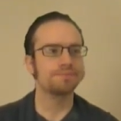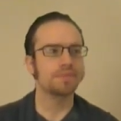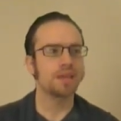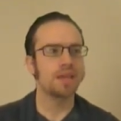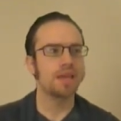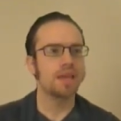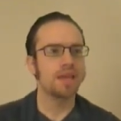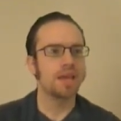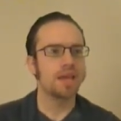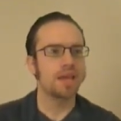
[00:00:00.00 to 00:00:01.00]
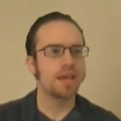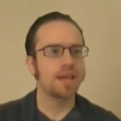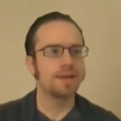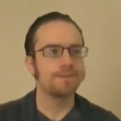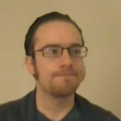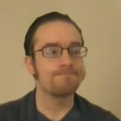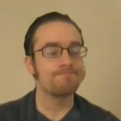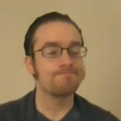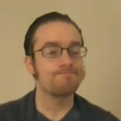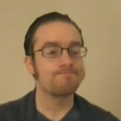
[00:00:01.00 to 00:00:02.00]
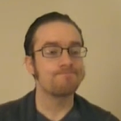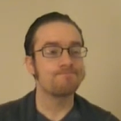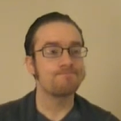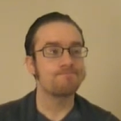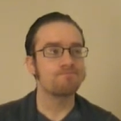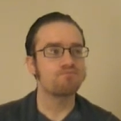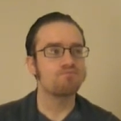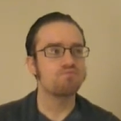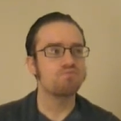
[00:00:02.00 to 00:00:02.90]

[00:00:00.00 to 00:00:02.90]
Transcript: No one is speaking in this clip.